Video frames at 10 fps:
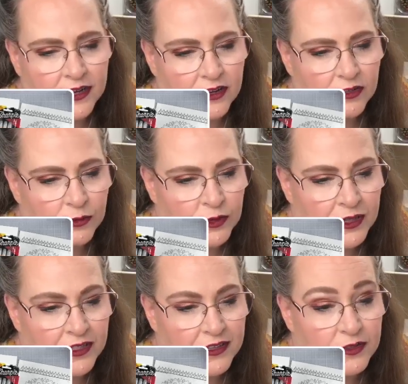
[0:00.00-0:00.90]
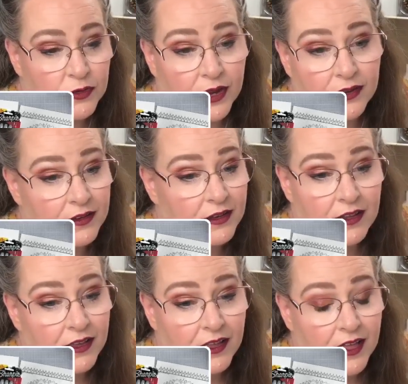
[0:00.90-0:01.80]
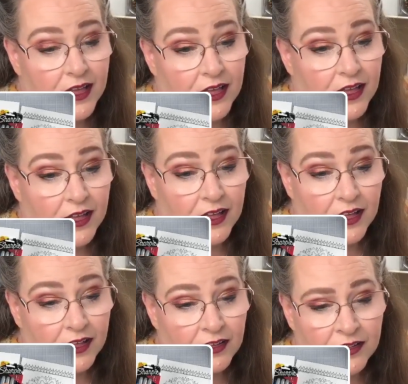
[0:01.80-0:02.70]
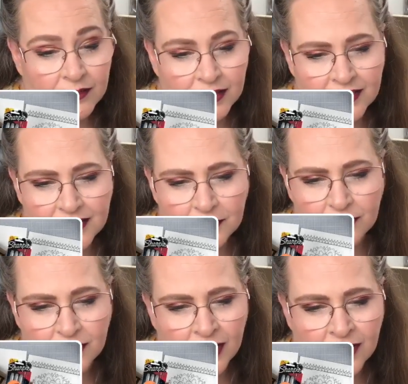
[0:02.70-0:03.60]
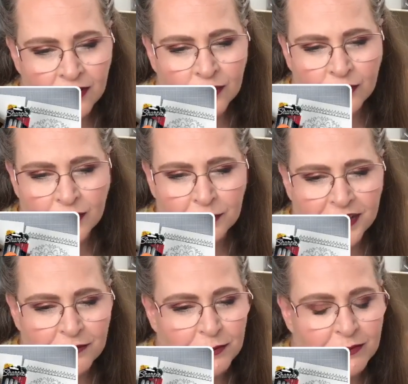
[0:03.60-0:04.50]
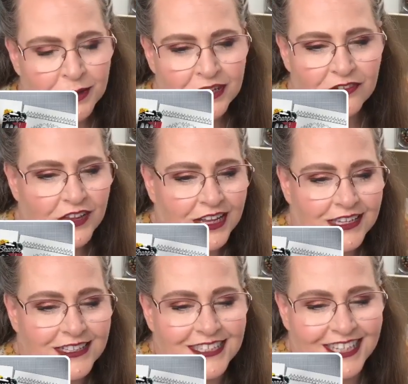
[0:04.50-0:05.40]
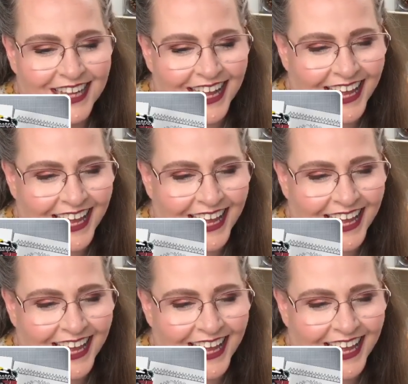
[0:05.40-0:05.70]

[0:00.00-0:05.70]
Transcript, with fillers: there. We'll get this right. That Uh, except I don't want my big face.